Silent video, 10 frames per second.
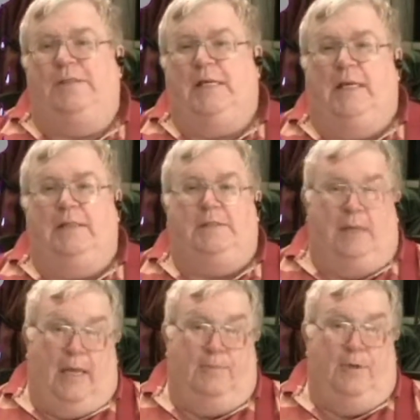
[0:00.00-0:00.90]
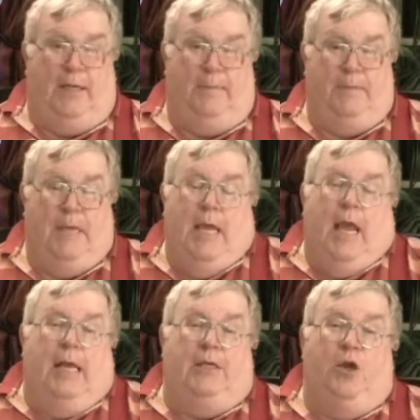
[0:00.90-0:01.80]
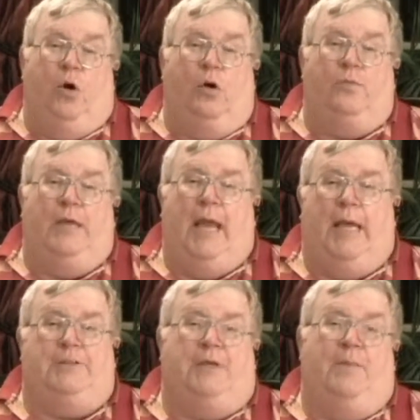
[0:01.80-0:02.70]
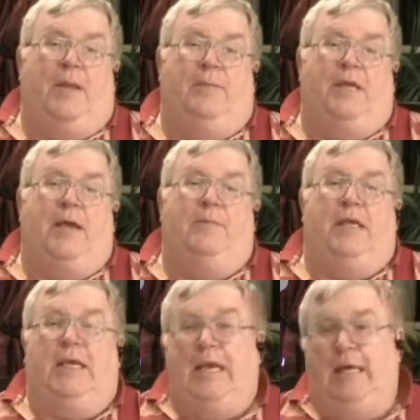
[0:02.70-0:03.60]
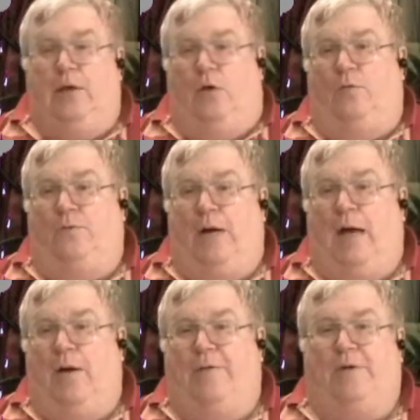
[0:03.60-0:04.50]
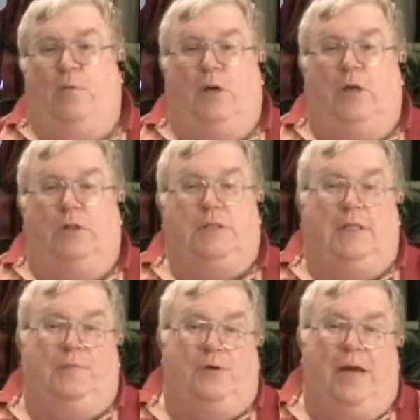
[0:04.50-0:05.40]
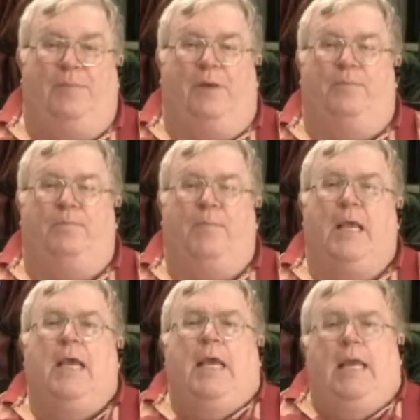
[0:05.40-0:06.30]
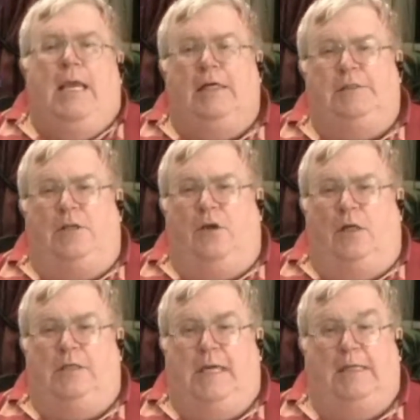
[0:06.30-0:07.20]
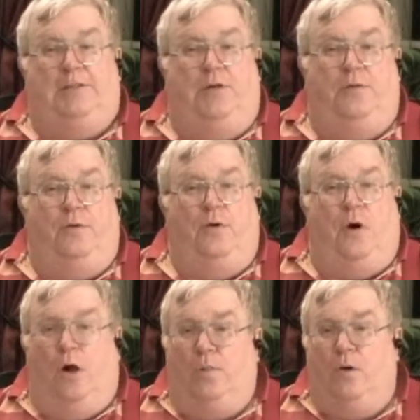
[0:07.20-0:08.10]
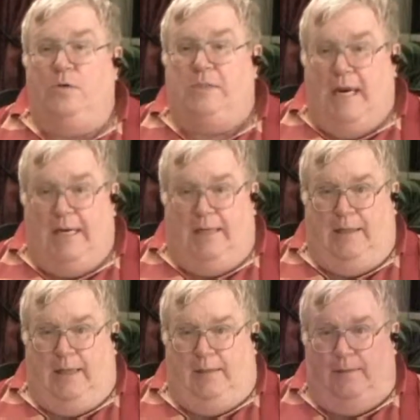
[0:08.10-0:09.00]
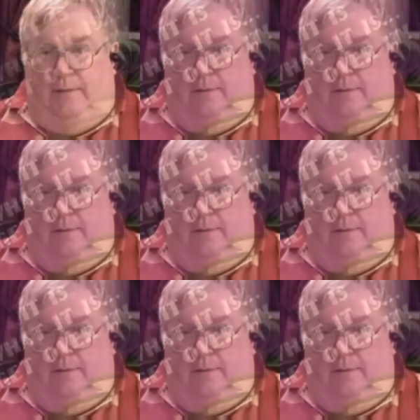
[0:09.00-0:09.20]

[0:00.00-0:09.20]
visiting celebrity, and your reaction may become the keynote for how everyone looks at the problem. Here's a thought to get you through almost anything.